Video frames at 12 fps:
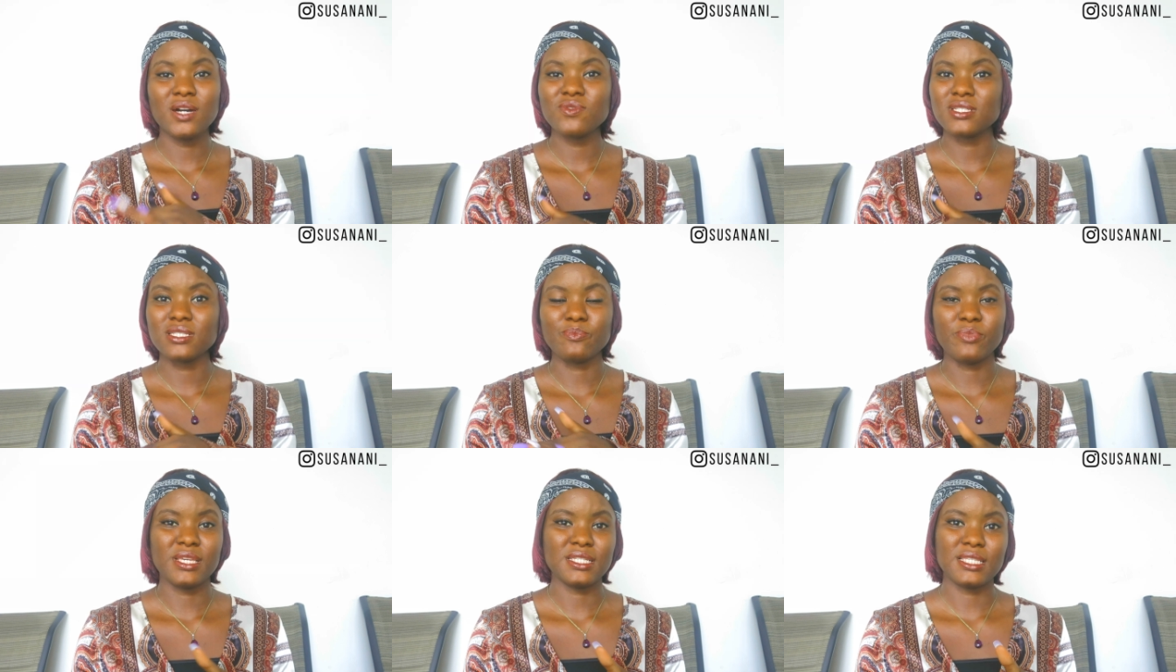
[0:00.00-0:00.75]
Now is the
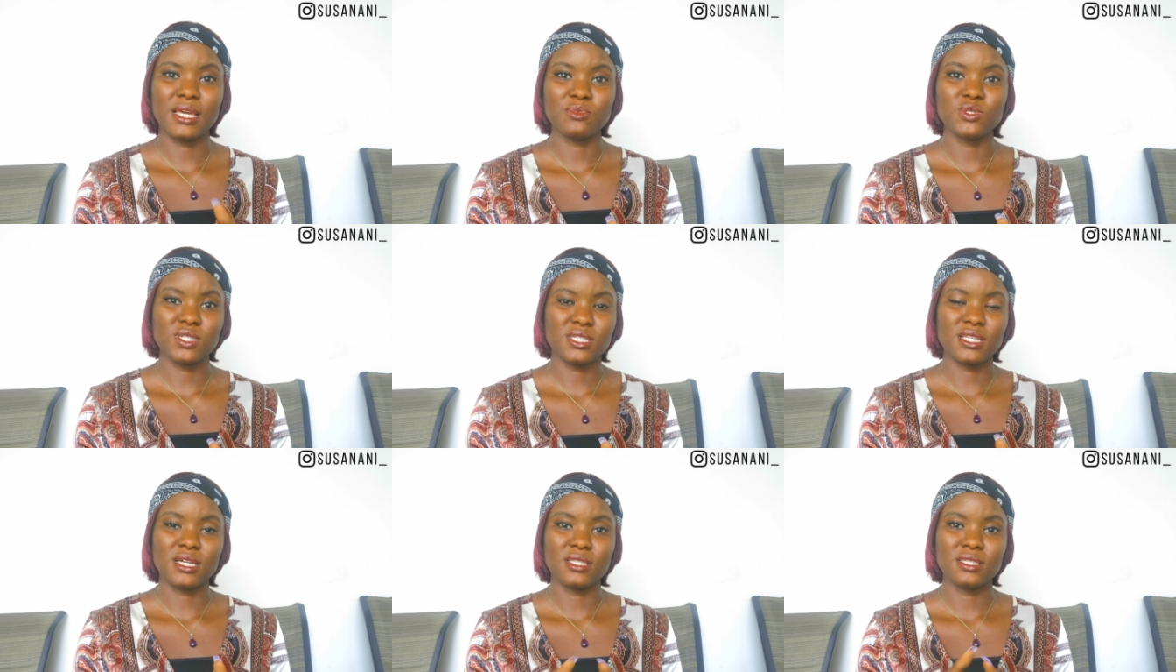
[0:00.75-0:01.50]
best time to
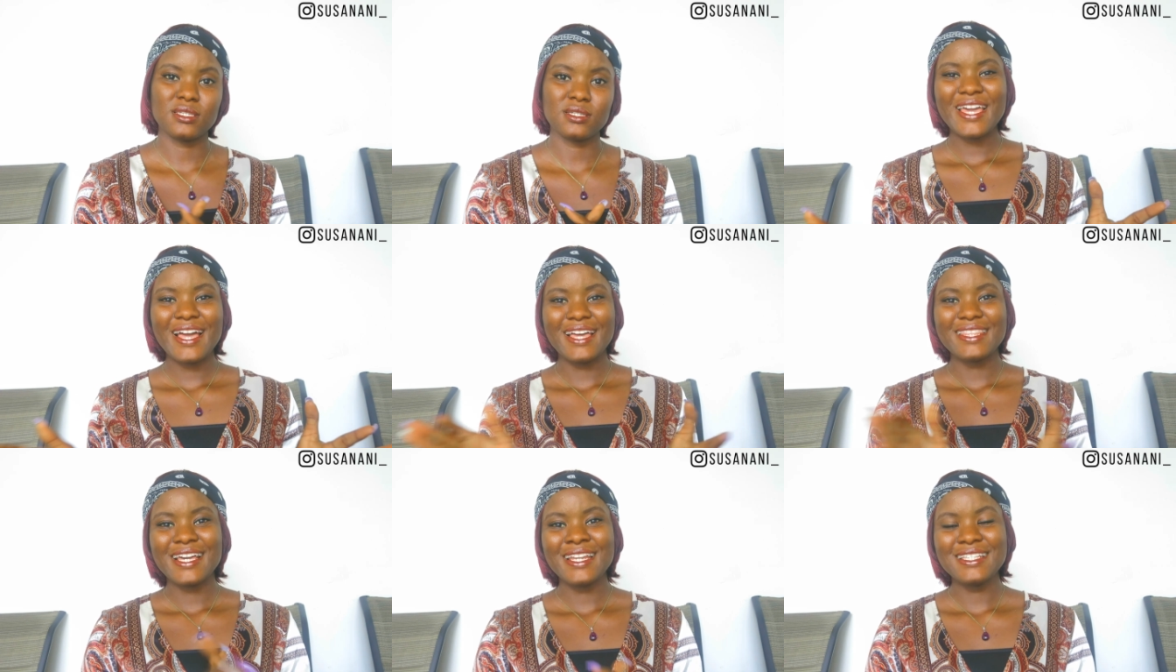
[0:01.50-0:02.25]
start. So
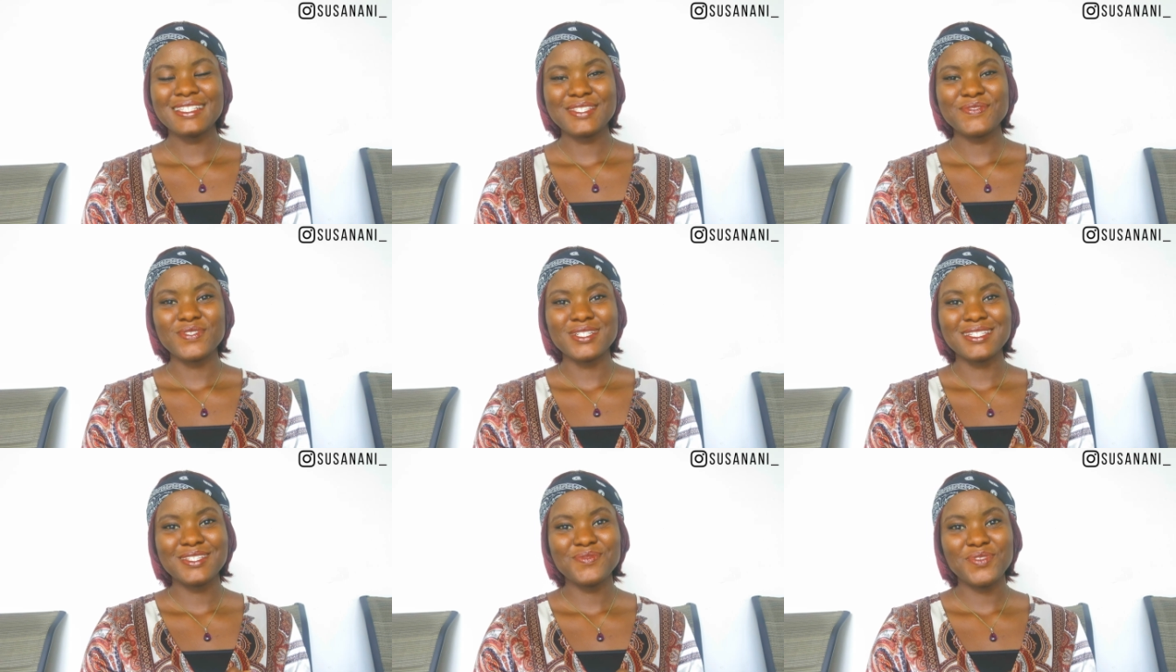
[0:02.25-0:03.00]
yeah, that is it
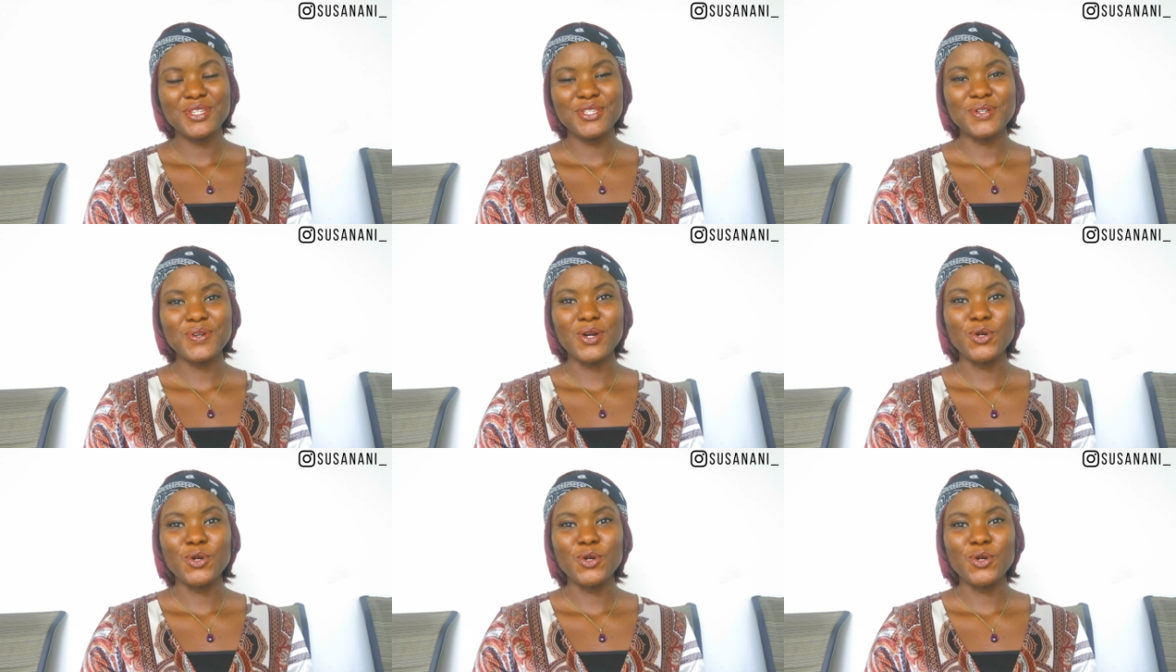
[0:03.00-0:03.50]
for this video.